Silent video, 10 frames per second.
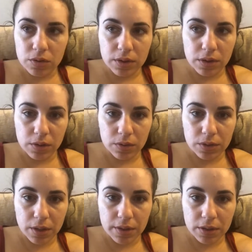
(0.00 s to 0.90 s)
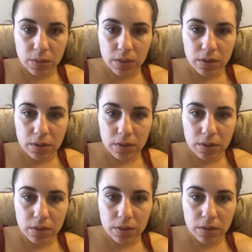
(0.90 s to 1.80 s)
the glutes on this one?
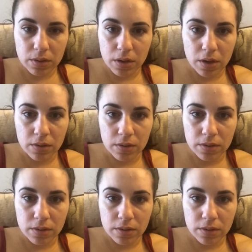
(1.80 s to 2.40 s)
No?